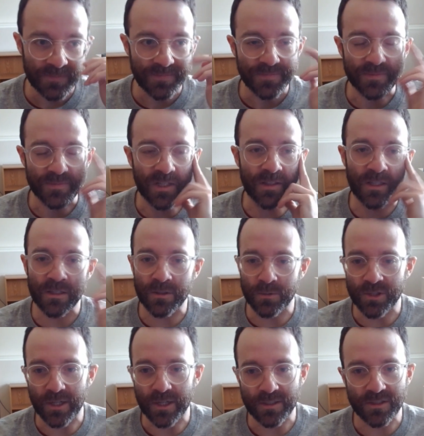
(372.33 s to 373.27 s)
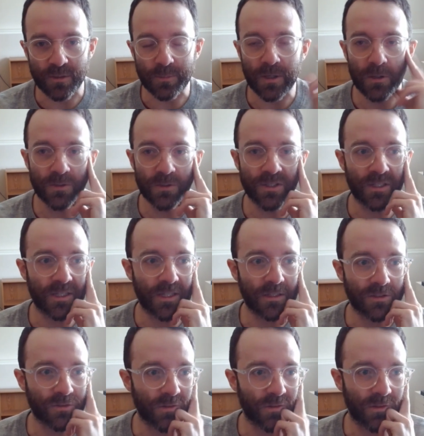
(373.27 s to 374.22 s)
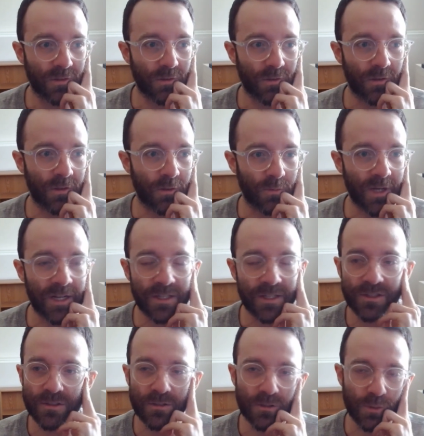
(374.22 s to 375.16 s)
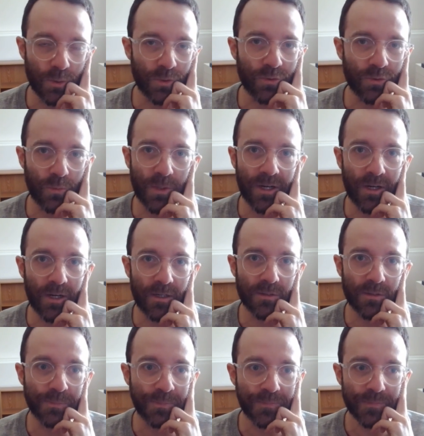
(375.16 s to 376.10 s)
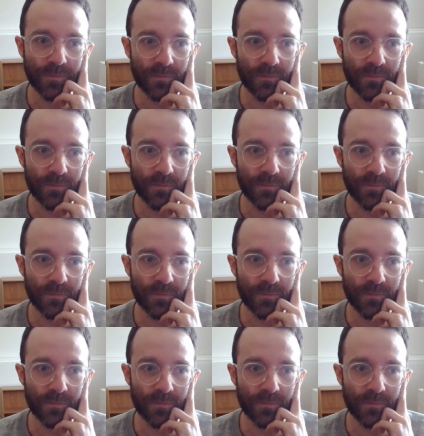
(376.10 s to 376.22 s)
And then you juxtapose it against the Redis news, where